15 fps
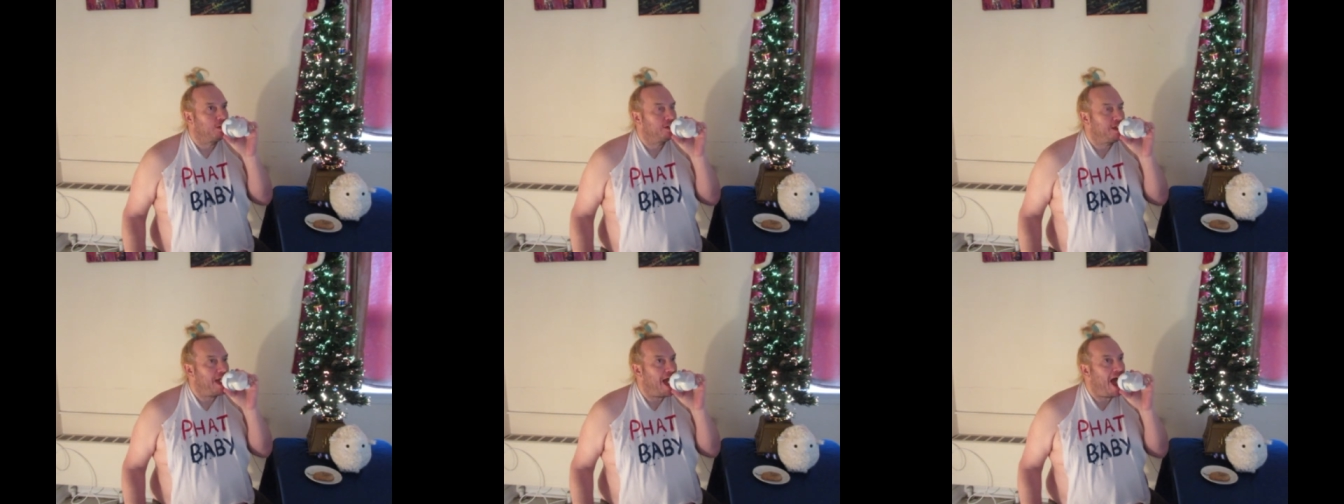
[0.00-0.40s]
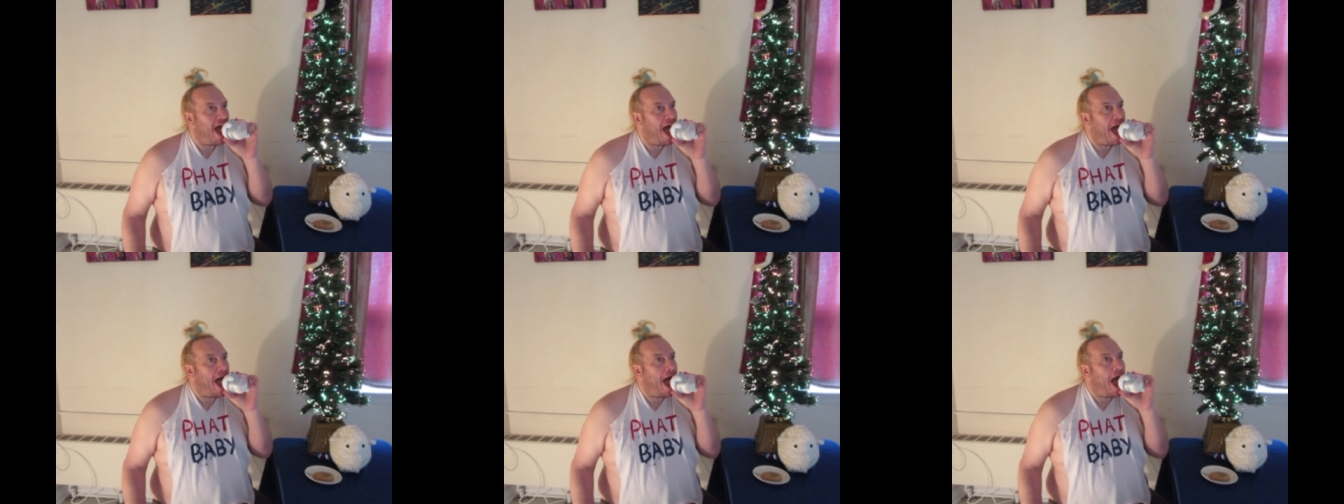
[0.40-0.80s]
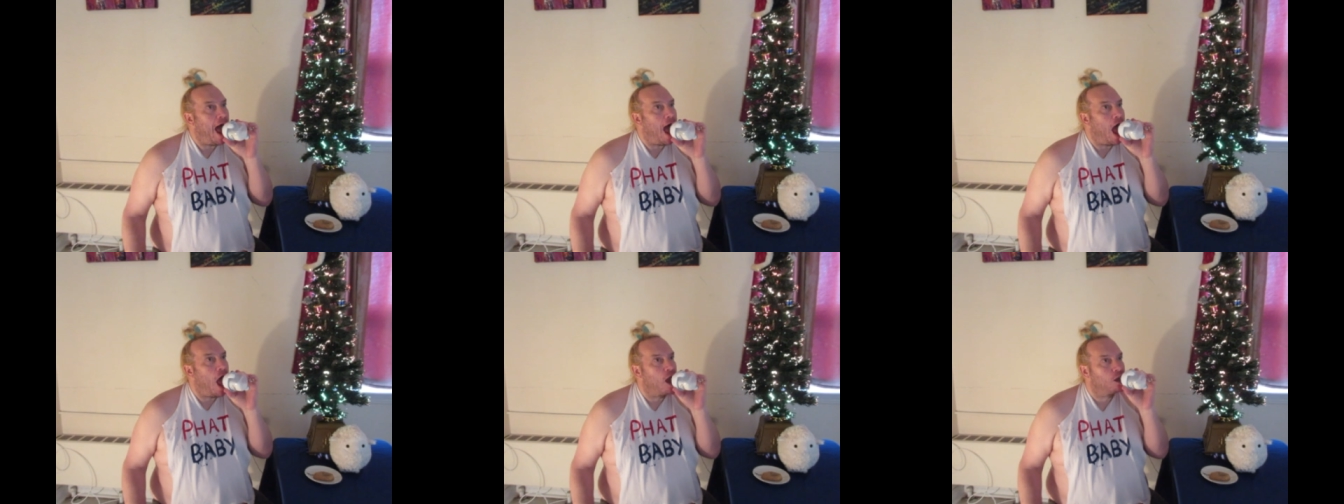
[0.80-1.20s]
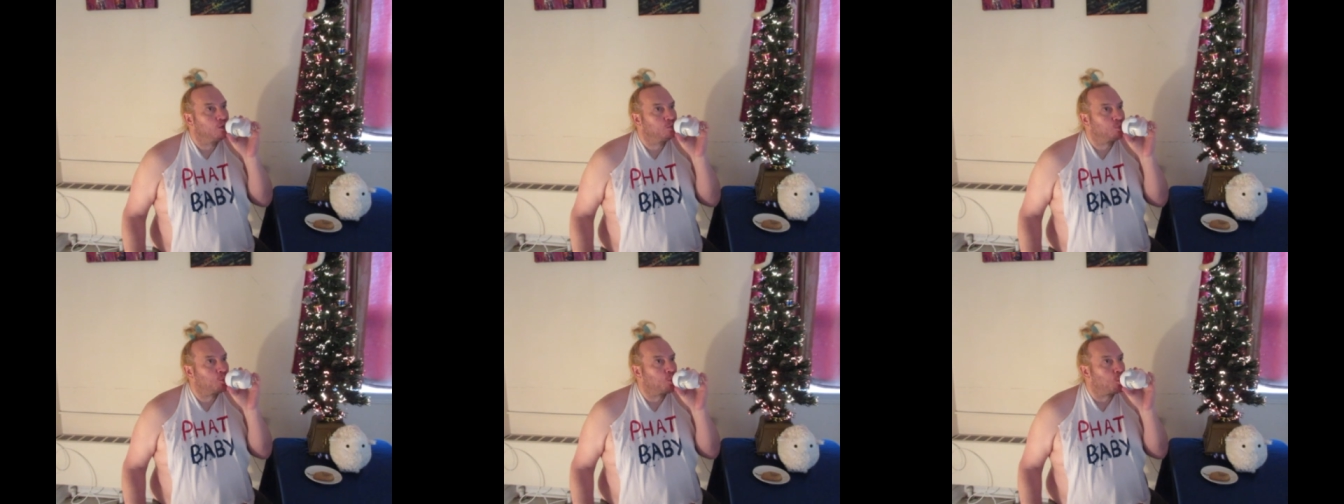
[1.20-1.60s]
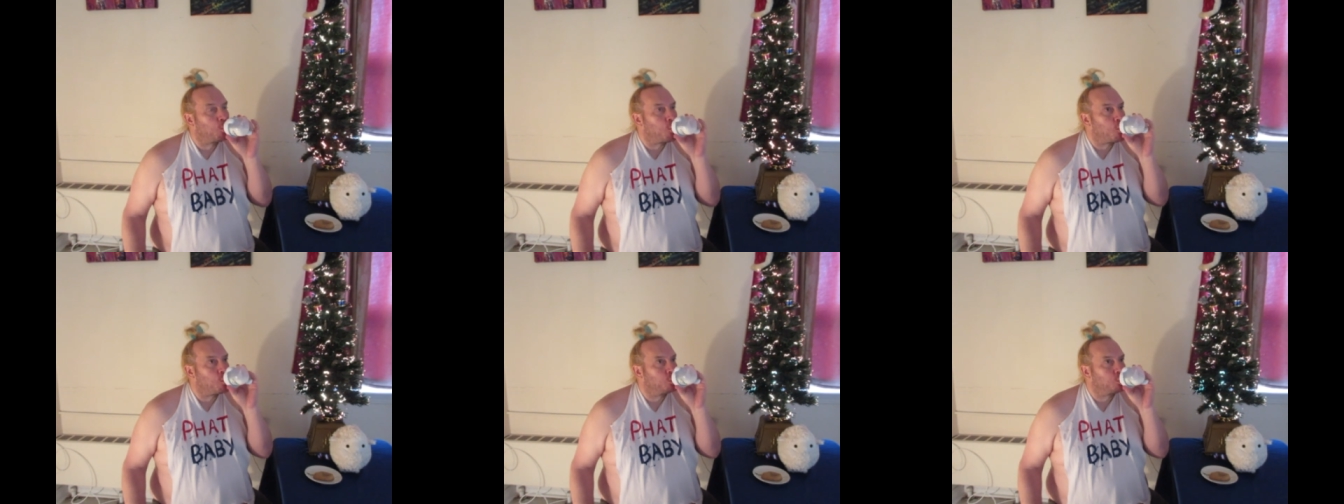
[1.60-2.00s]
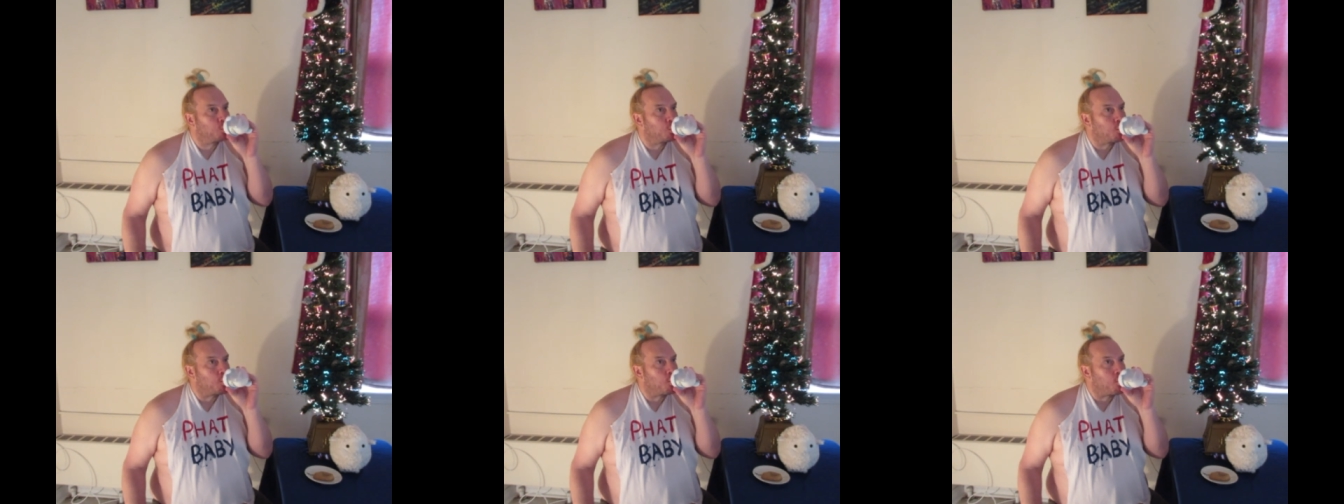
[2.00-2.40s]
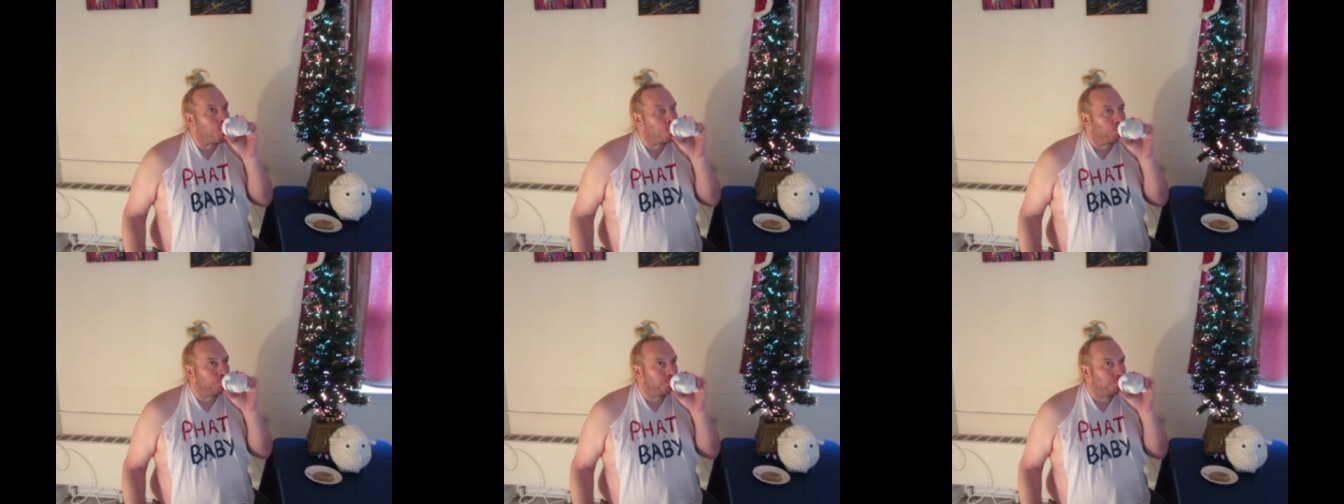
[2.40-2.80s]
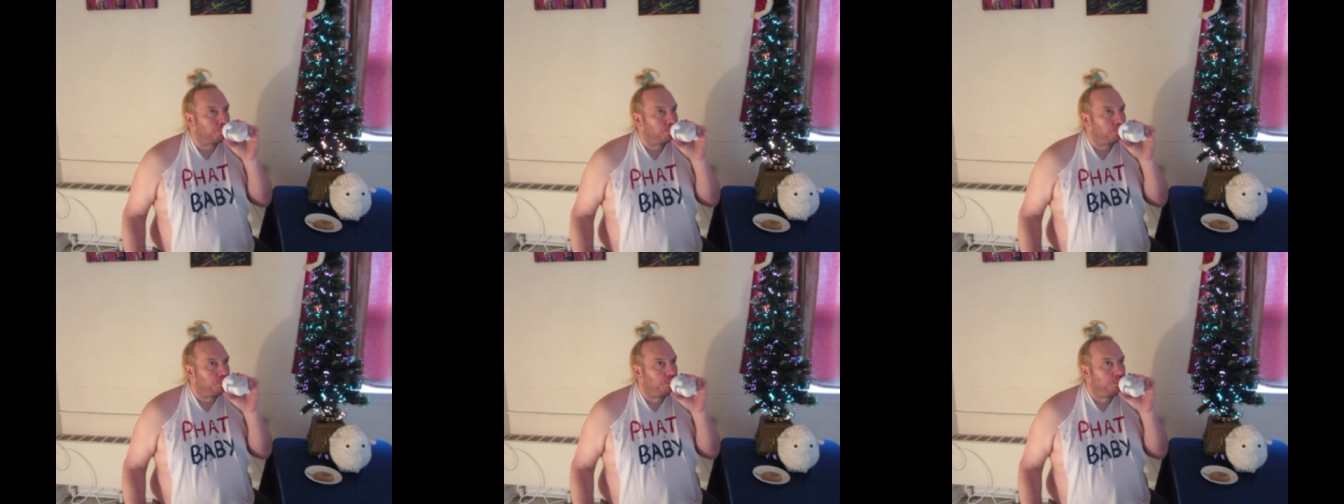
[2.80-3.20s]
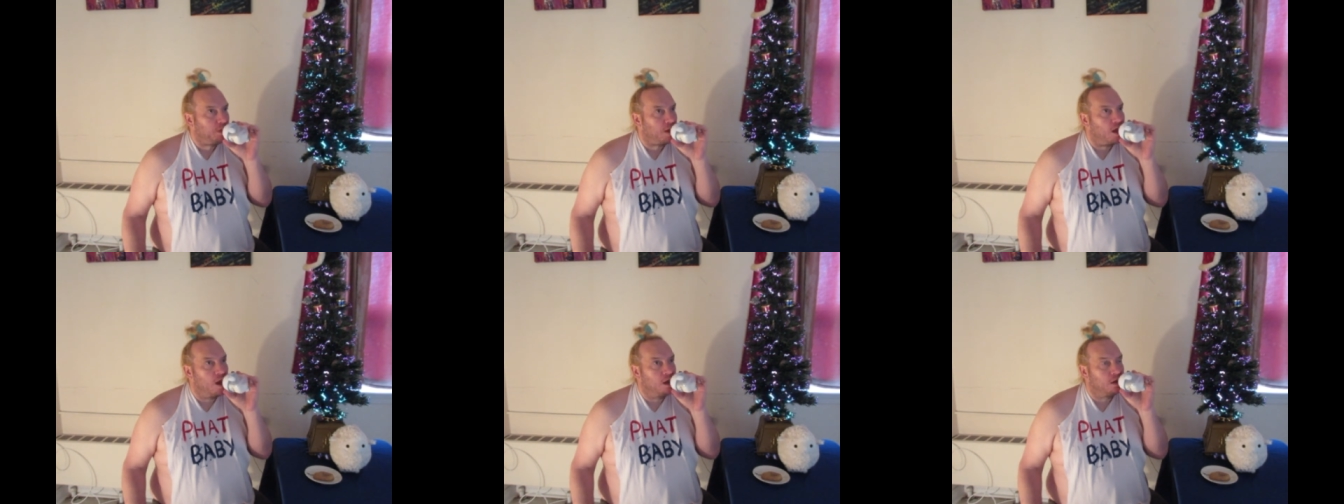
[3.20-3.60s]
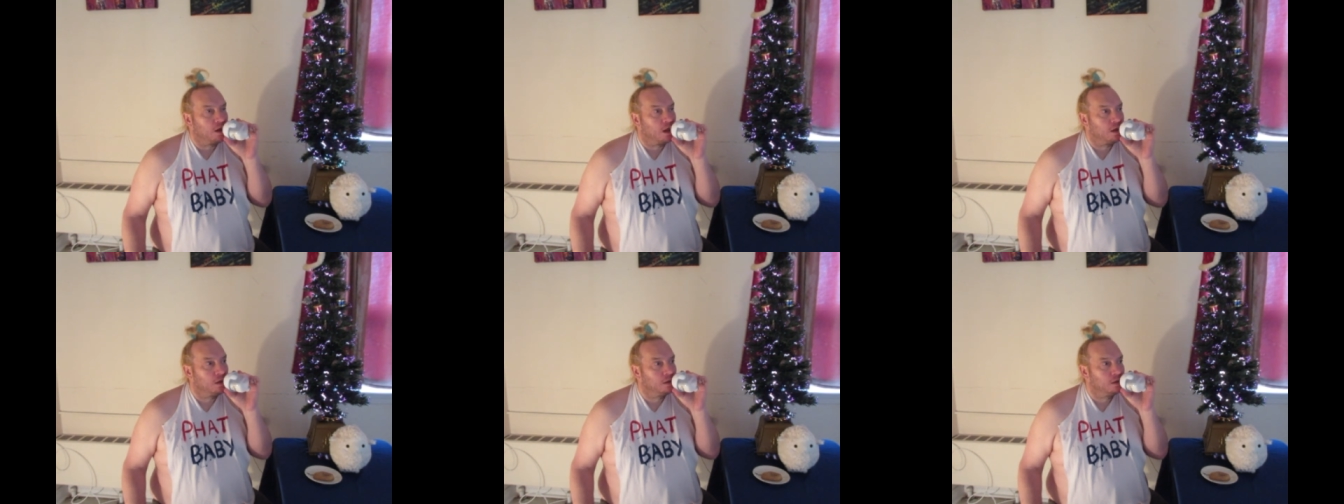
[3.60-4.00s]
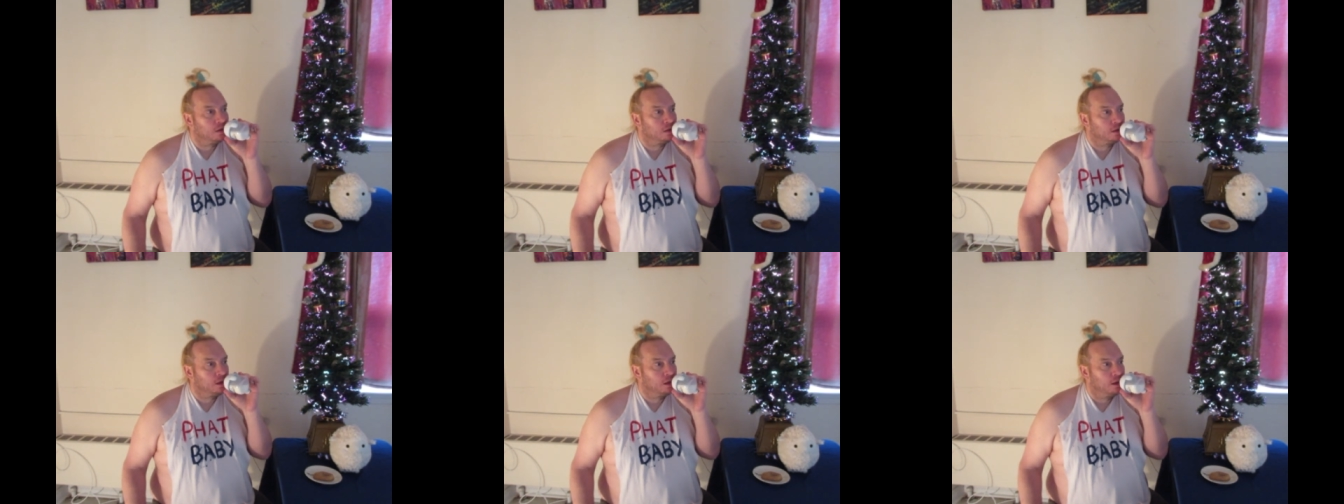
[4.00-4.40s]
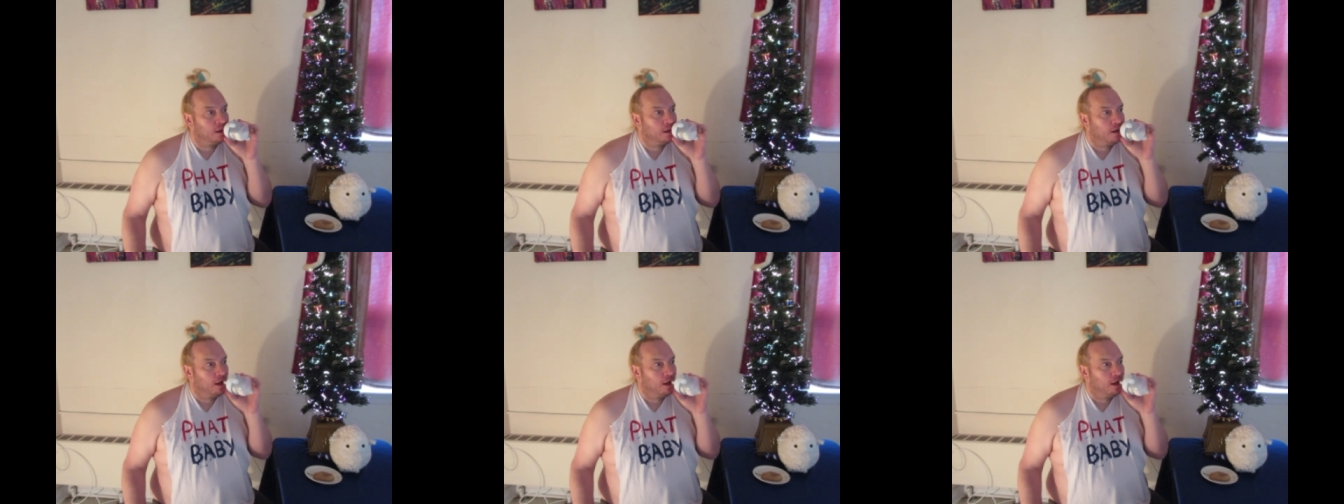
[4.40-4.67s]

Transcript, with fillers: Yeah. Or are your pants full of shit?